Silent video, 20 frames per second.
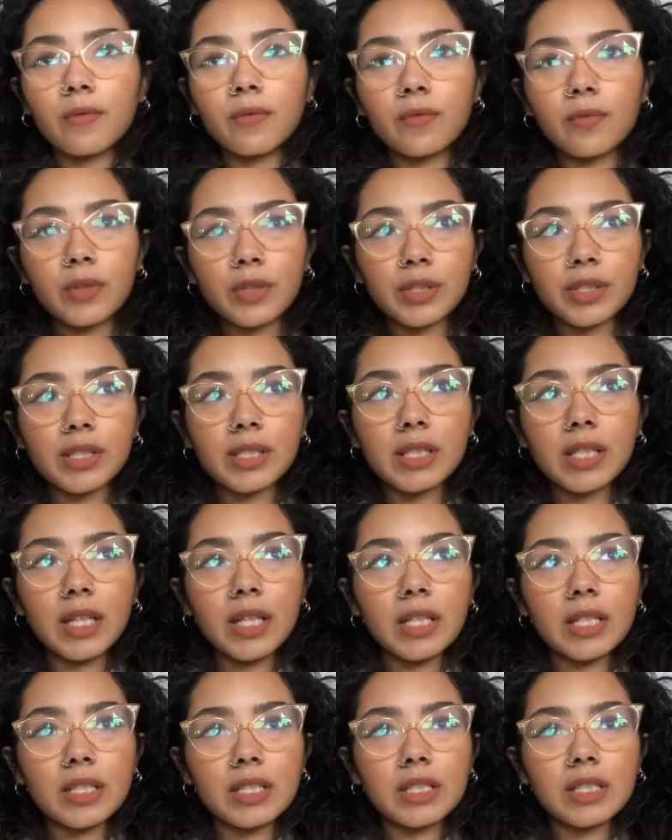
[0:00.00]

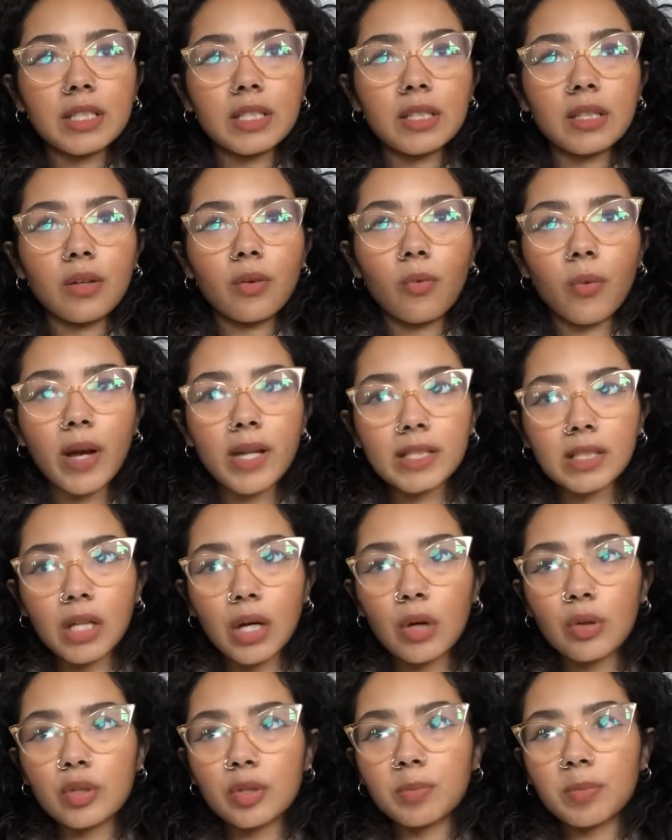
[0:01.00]
versus the West
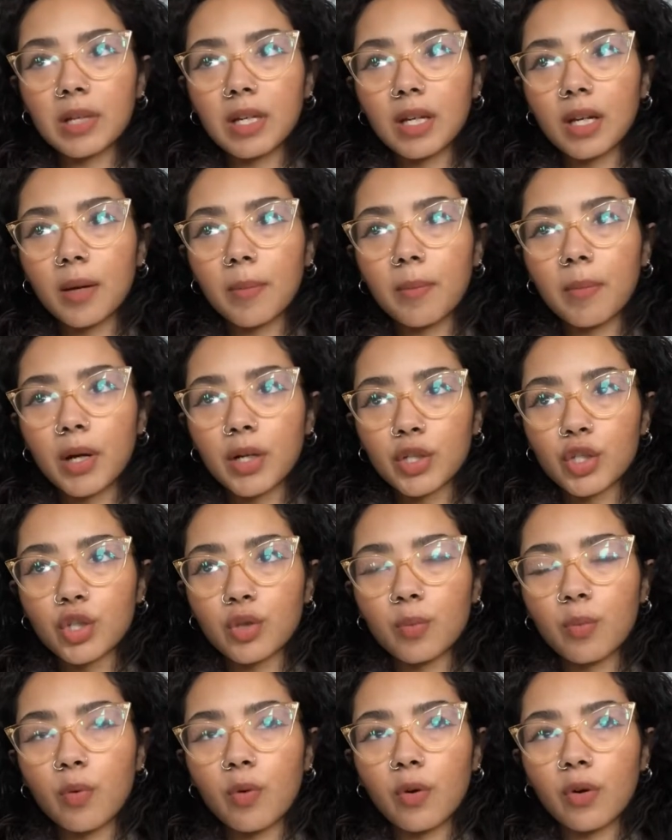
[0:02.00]
Coast being a much
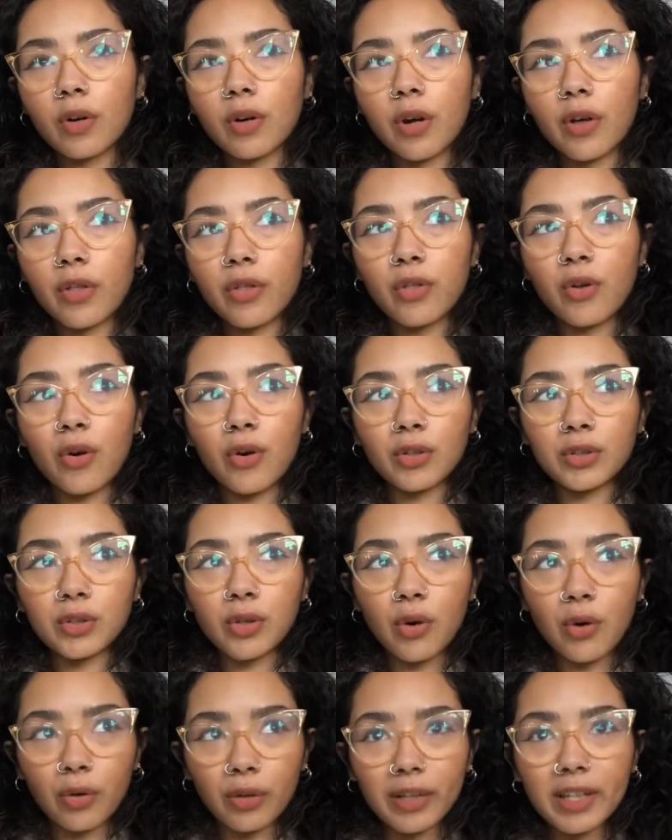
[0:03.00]
more
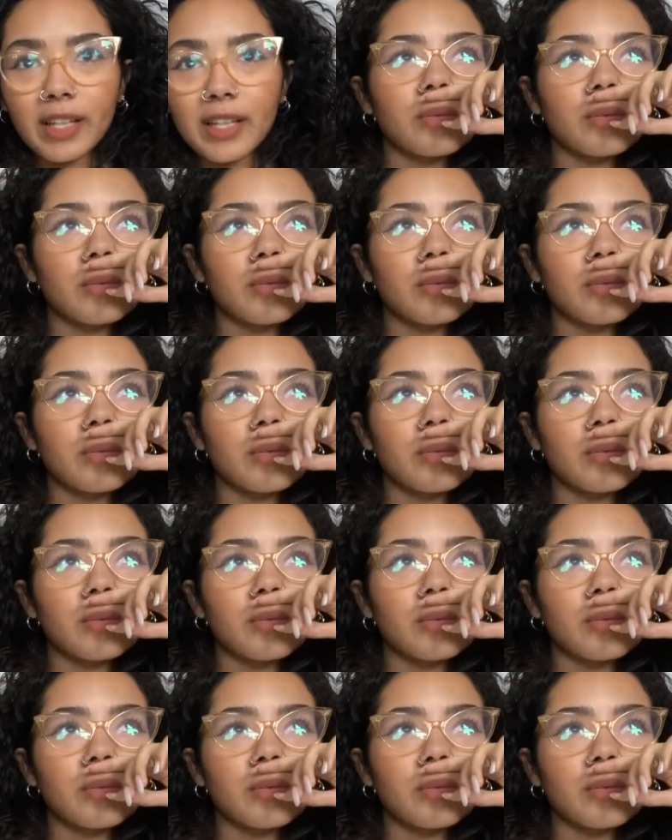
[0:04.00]
authoritarian.